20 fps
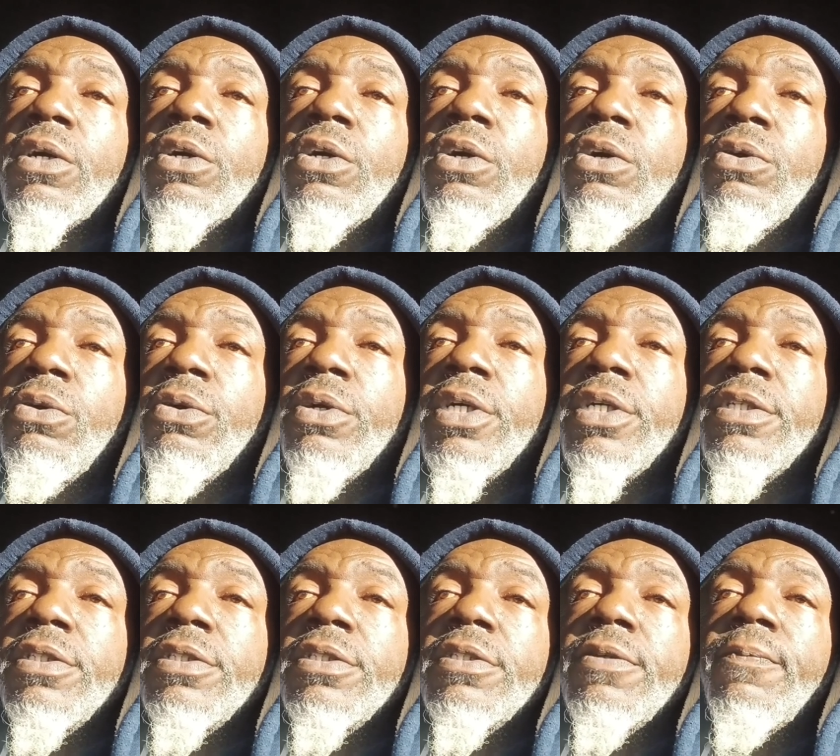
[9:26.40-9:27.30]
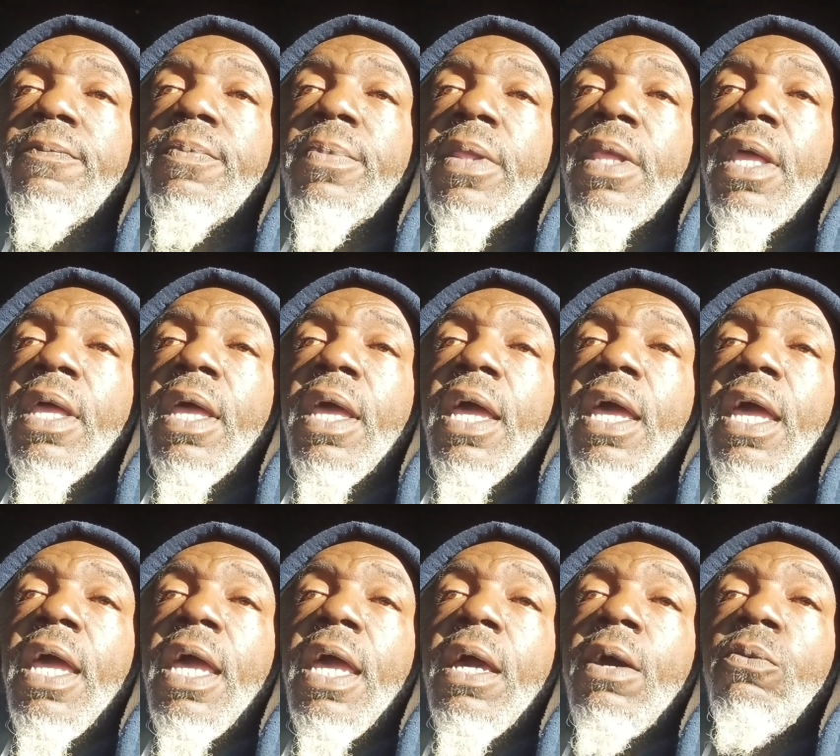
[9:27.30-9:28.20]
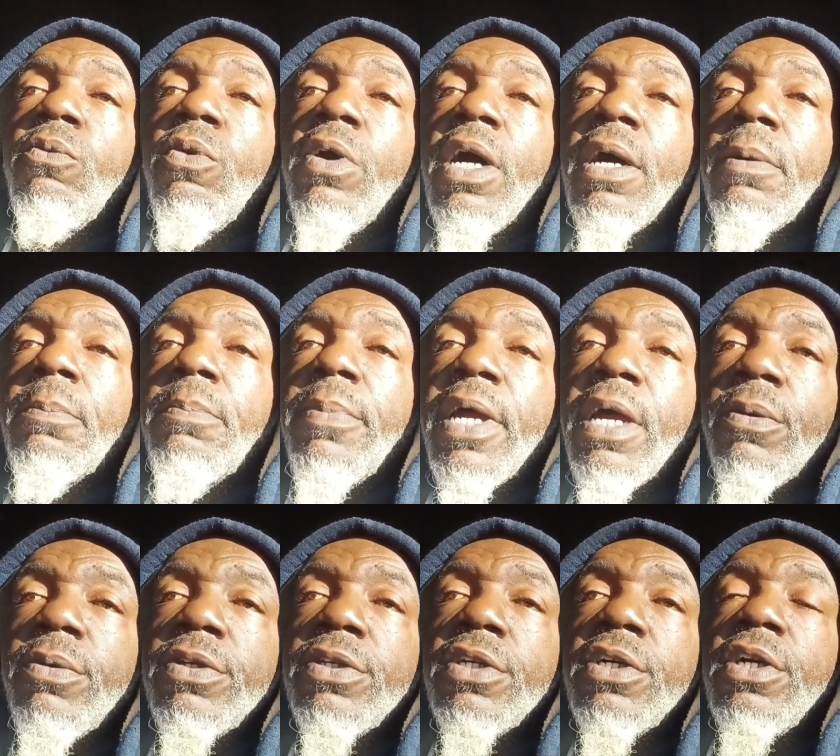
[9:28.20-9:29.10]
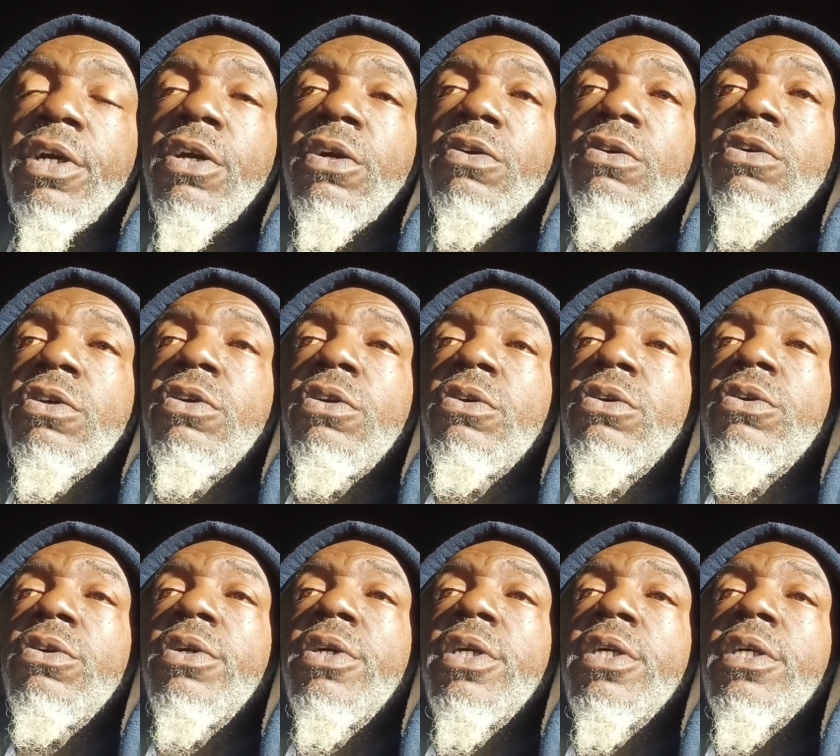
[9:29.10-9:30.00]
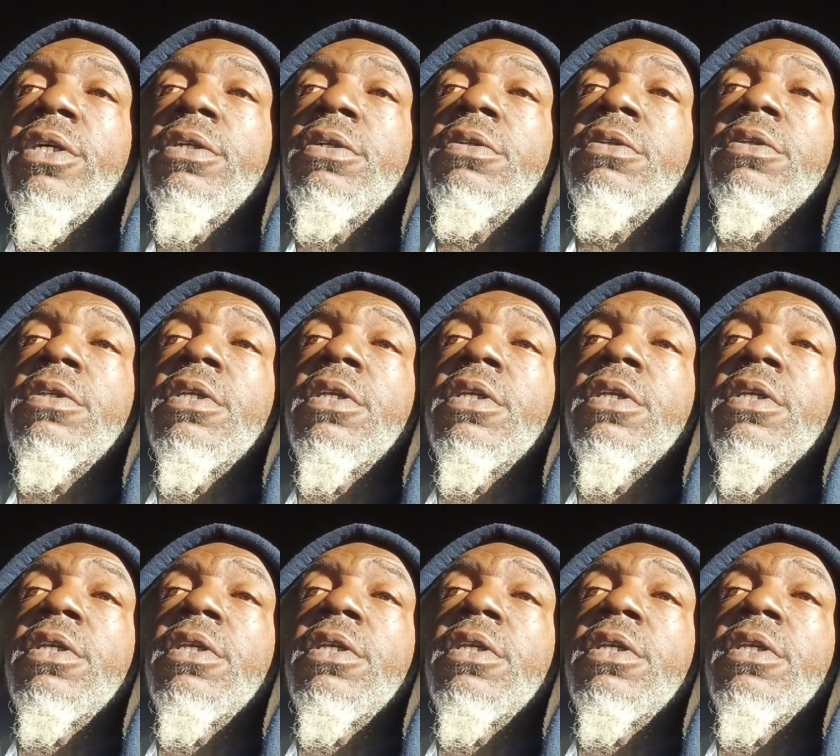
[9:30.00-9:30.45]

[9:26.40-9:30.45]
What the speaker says: coins, and one buried the gold coin,